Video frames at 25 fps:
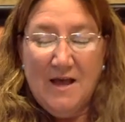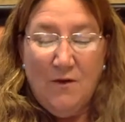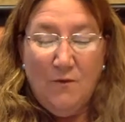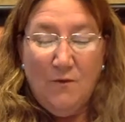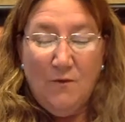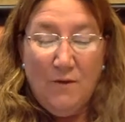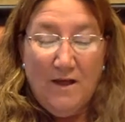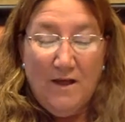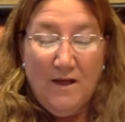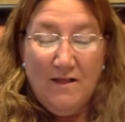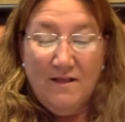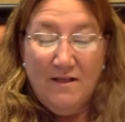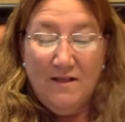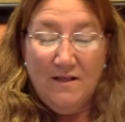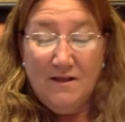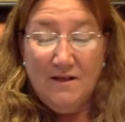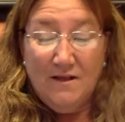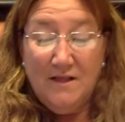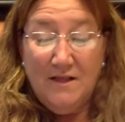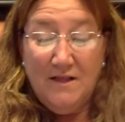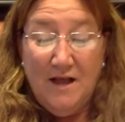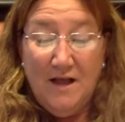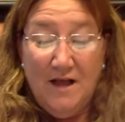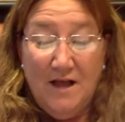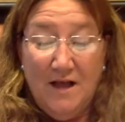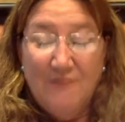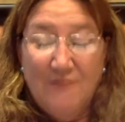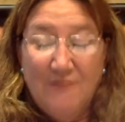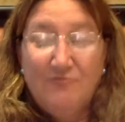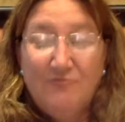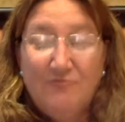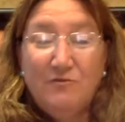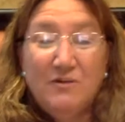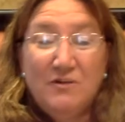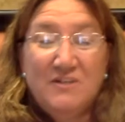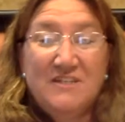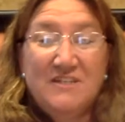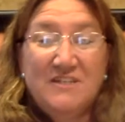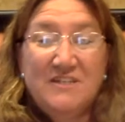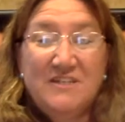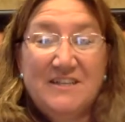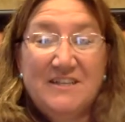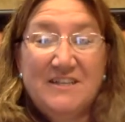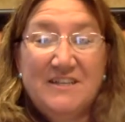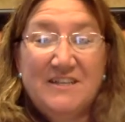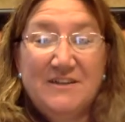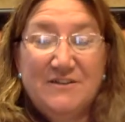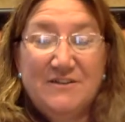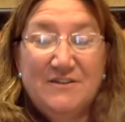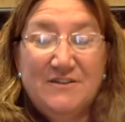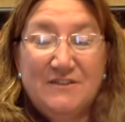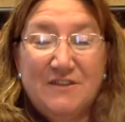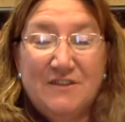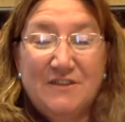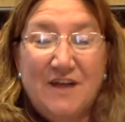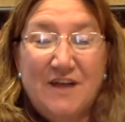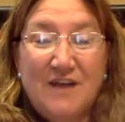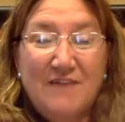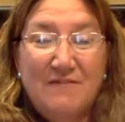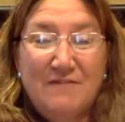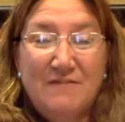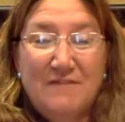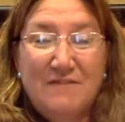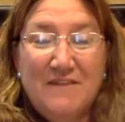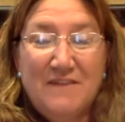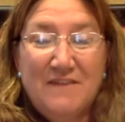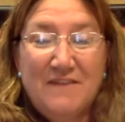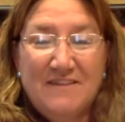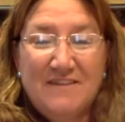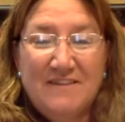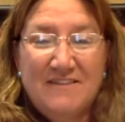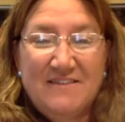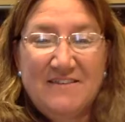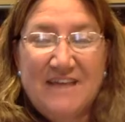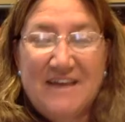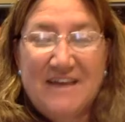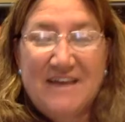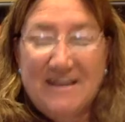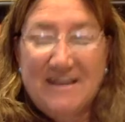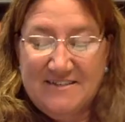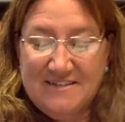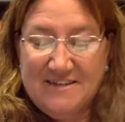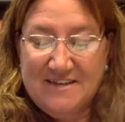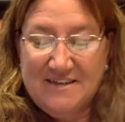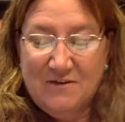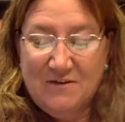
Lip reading: Well, unfortunately, there's a lot of things that